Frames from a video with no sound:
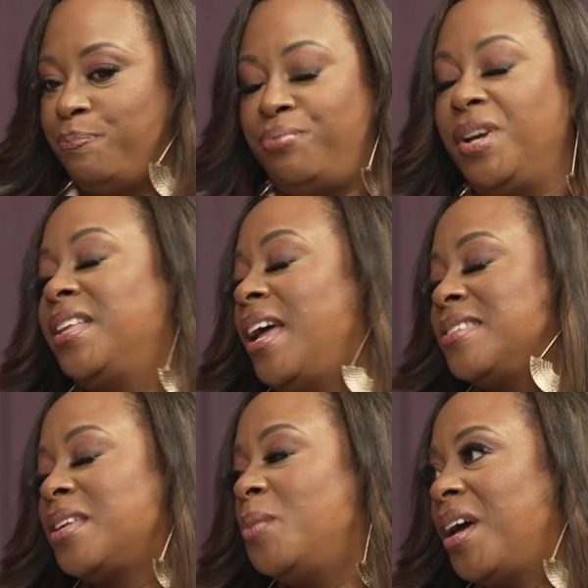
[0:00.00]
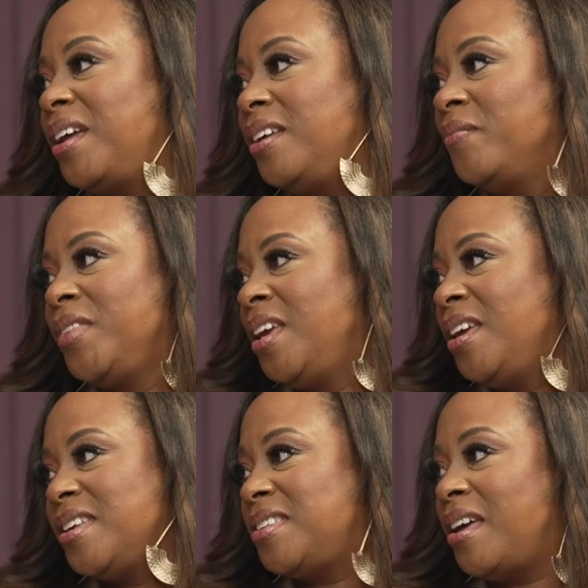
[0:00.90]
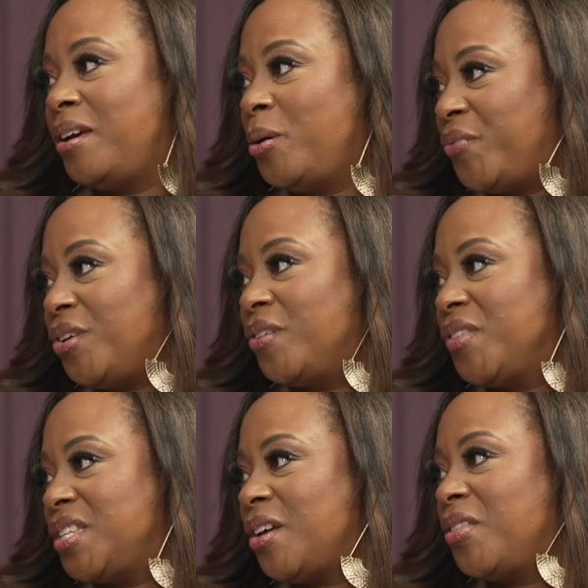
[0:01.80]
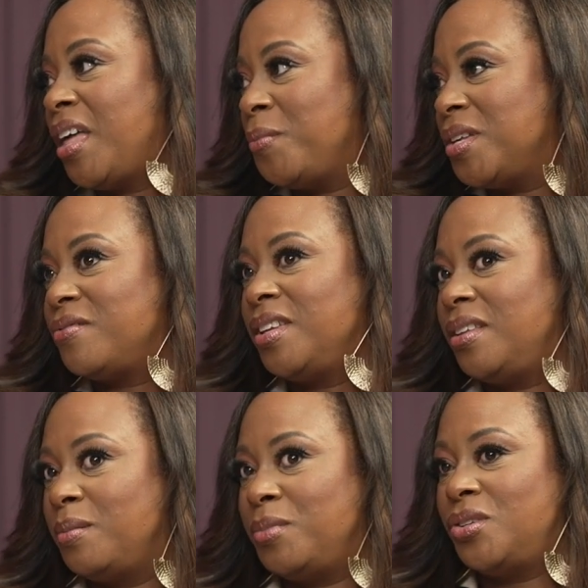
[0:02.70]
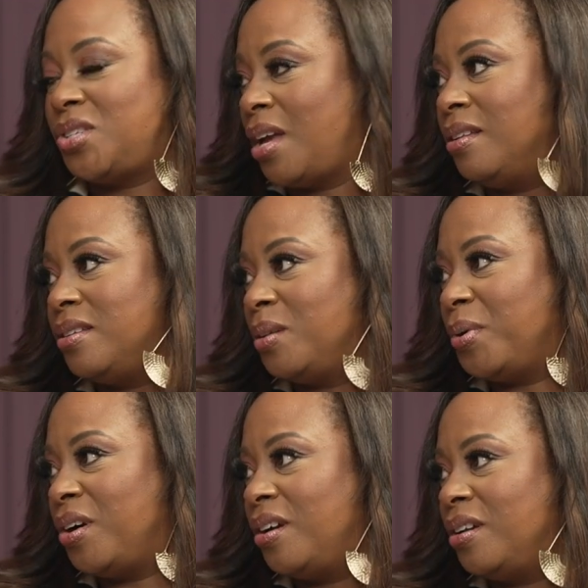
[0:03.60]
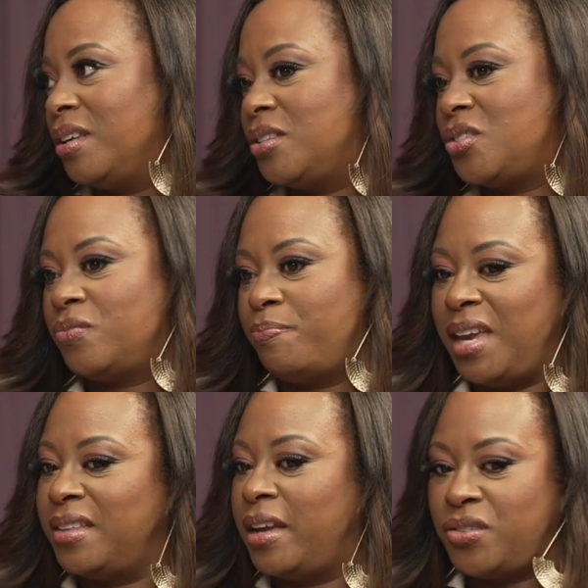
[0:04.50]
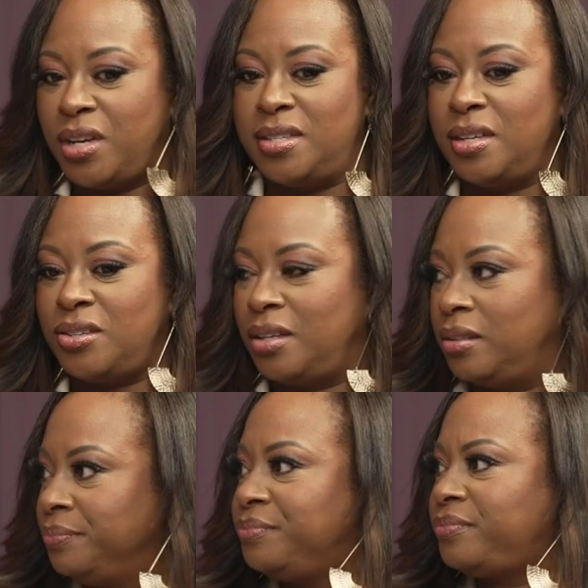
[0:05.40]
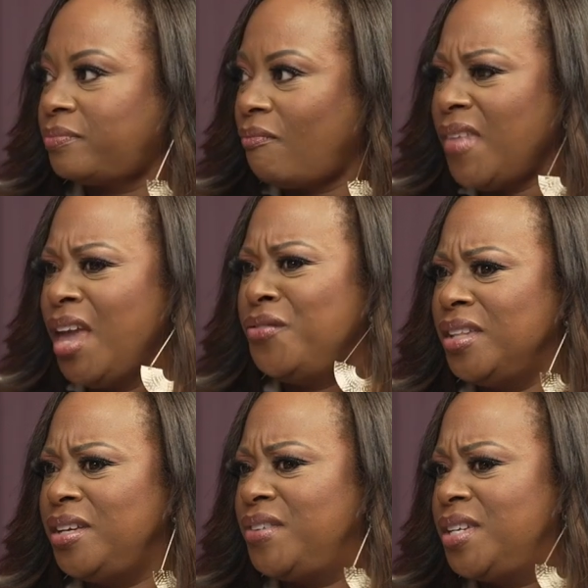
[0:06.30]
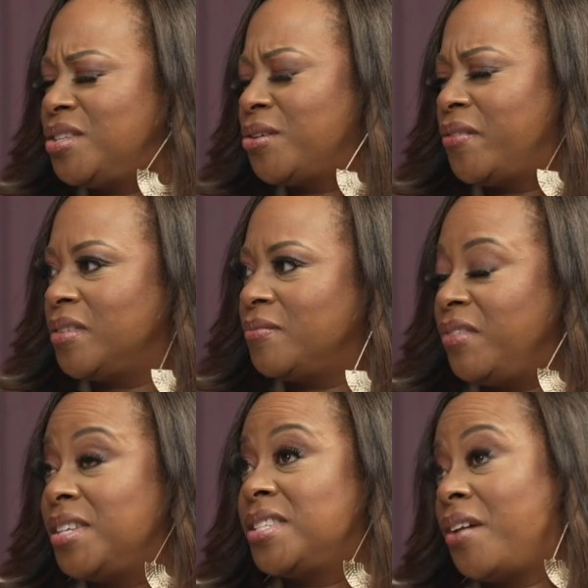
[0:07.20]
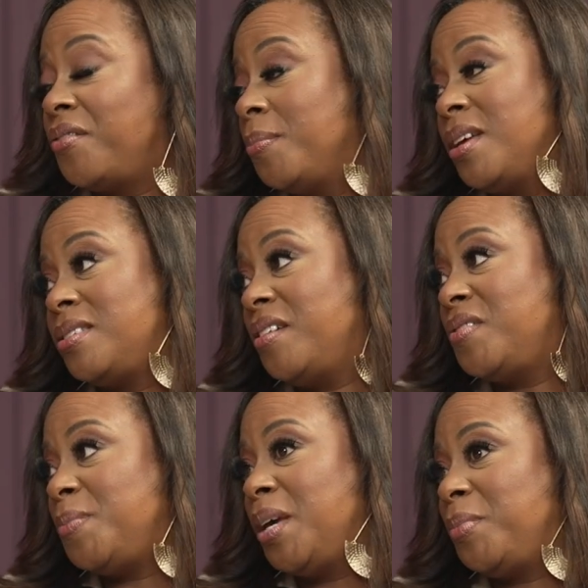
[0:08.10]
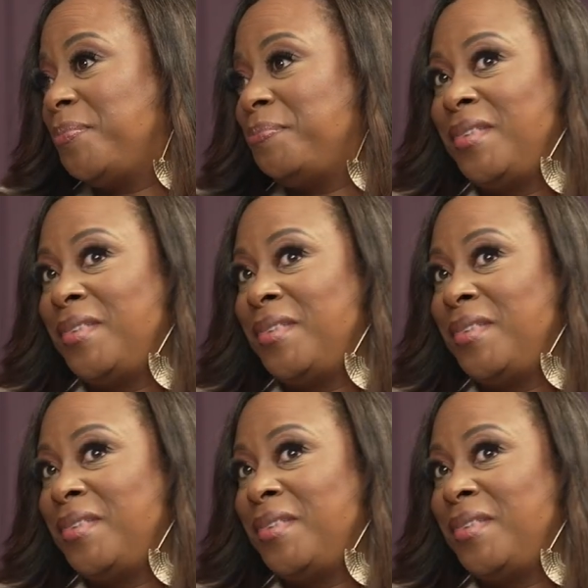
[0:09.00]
bringing that to somebody is not helpful. So that was really the most challenging part, is making that transition and really rediscovering myself to be able to,